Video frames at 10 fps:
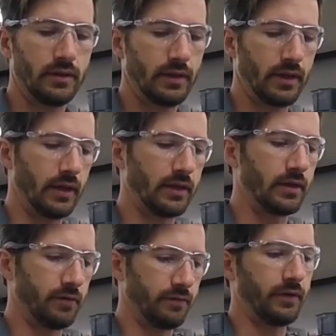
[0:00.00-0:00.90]
to get it to
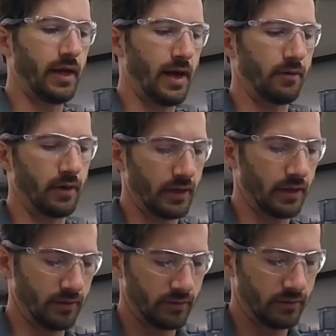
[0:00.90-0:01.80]
go flat, where I
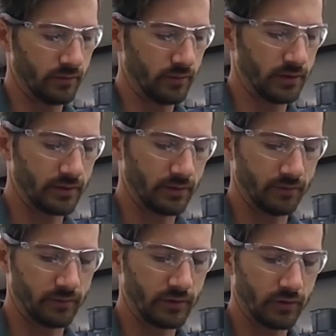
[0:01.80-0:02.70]
can run
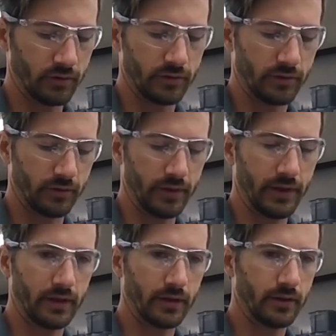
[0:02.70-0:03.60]
some screws through
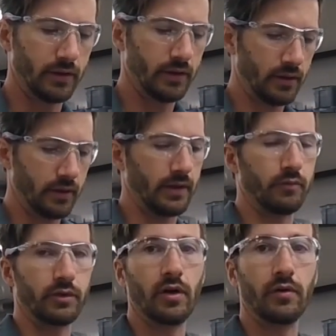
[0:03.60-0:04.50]
here that
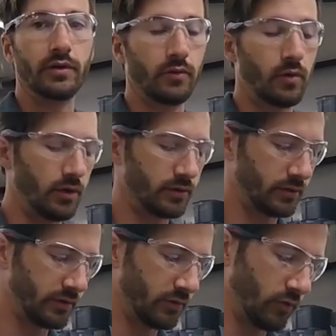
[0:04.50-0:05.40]
will go into the wall.
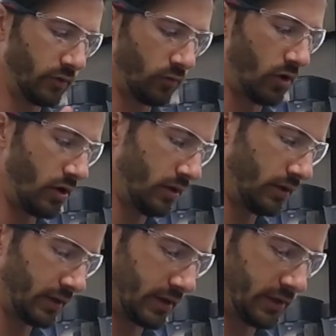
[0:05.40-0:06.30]
So it's a wood
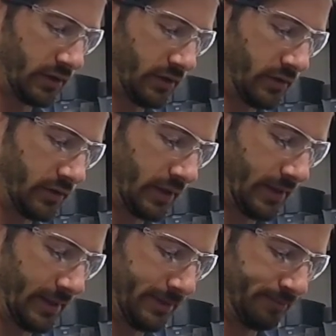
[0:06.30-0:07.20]
wall. I can just use
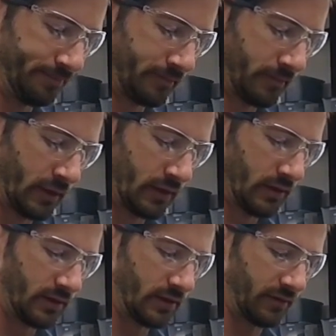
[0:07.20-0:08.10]

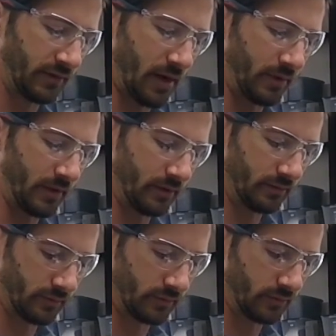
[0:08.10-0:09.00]
self-tapping
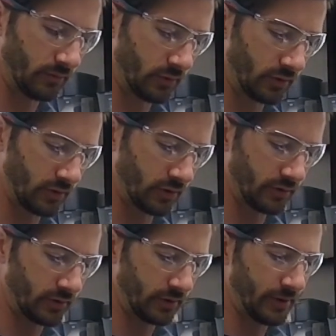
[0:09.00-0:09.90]
wood
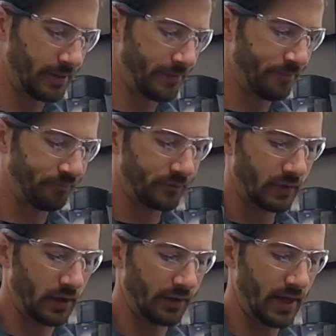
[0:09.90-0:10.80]
screws
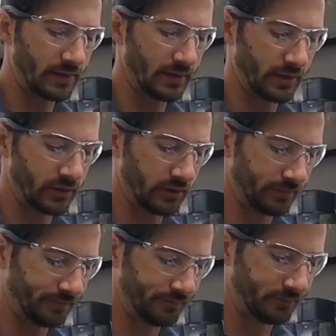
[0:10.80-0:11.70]
on that section
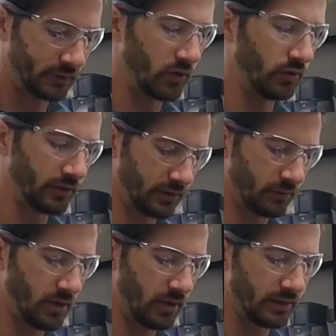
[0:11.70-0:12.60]
to hold it to the
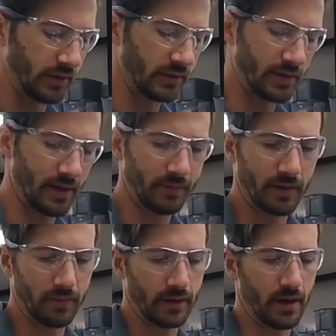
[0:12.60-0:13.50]
wall, and then the same
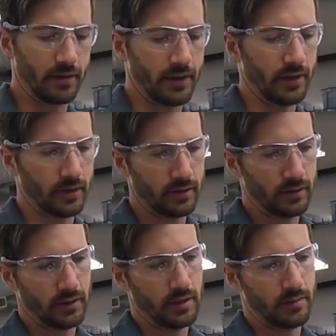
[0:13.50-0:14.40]
thing but down here.
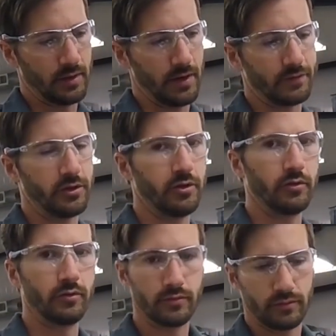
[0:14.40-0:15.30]
And have
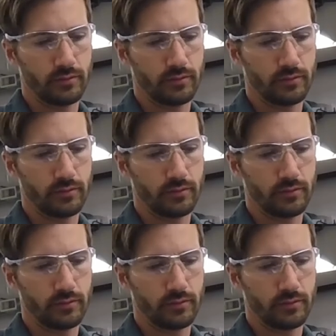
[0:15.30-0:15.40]
two